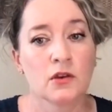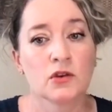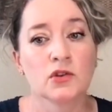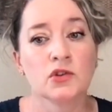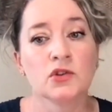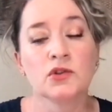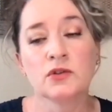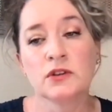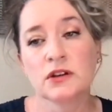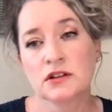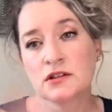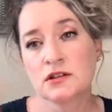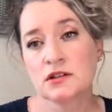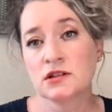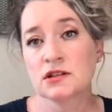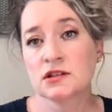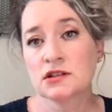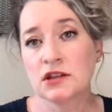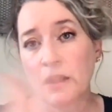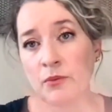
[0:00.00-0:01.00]
you need to
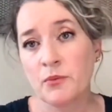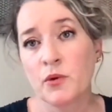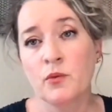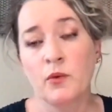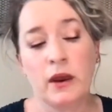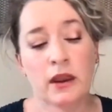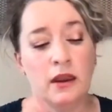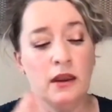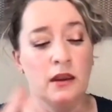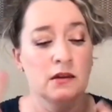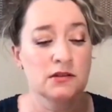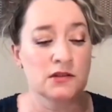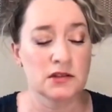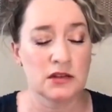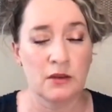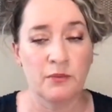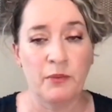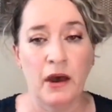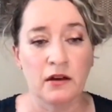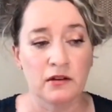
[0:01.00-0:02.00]
step away,
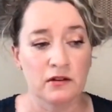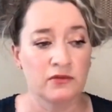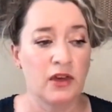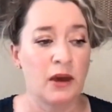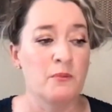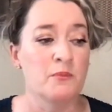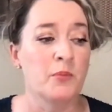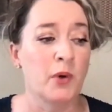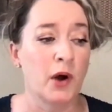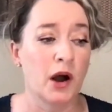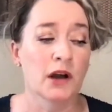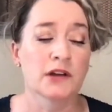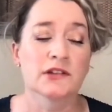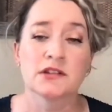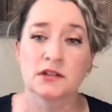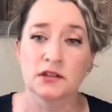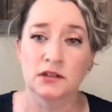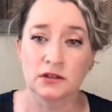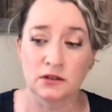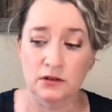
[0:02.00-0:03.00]
step out of that box
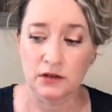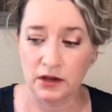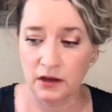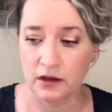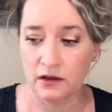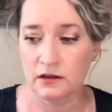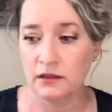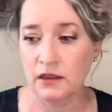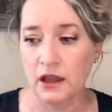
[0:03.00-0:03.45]
that in,